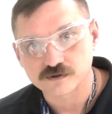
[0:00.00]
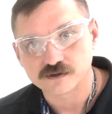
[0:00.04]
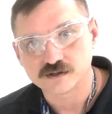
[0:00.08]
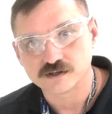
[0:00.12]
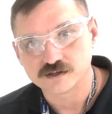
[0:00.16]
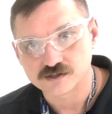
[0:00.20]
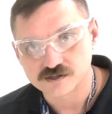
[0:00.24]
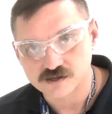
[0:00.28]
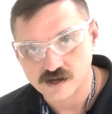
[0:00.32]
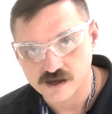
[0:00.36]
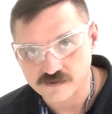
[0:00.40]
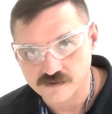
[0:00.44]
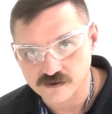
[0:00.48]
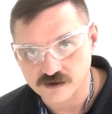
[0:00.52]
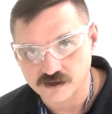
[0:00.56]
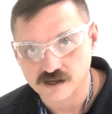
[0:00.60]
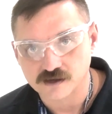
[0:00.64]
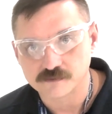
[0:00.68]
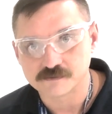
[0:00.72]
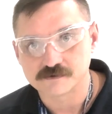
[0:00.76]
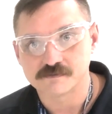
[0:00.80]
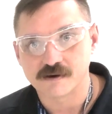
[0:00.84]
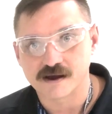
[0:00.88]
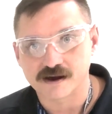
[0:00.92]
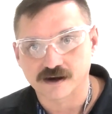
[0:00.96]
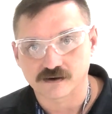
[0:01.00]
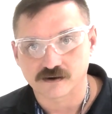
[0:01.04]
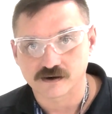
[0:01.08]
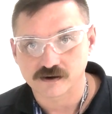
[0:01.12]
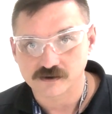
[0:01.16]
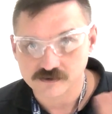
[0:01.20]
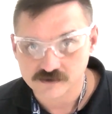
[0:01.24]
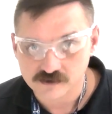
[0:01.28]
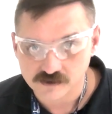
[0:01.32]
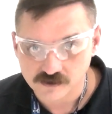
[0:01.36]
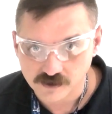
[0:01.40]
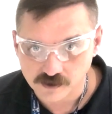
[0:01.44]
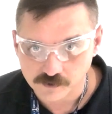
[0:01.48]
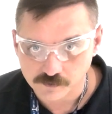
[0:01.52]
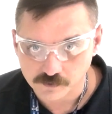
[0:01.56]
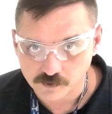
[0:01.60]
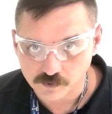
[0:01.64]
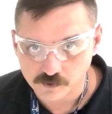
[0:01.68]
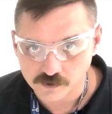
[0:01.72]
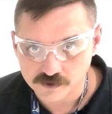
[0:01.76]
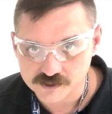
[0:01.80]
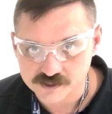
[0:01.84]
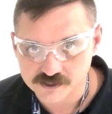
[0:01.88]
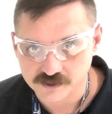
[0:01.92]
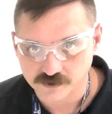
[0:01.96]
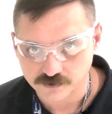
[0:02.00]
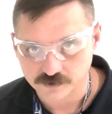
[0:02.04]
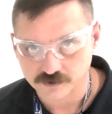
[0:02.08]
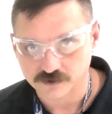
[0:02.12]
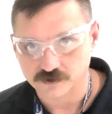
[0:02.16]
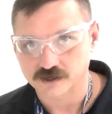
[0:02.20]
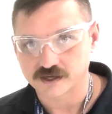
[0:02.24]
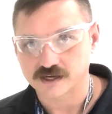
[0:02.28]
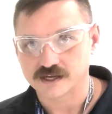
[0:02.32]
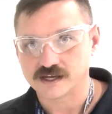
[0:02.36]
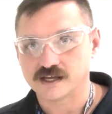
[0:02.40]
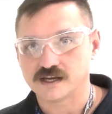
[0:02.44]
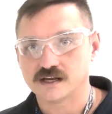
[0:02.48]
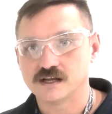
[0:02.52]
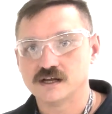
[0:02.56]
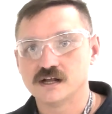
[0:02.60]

and then it comes back around to the number one cylinder again.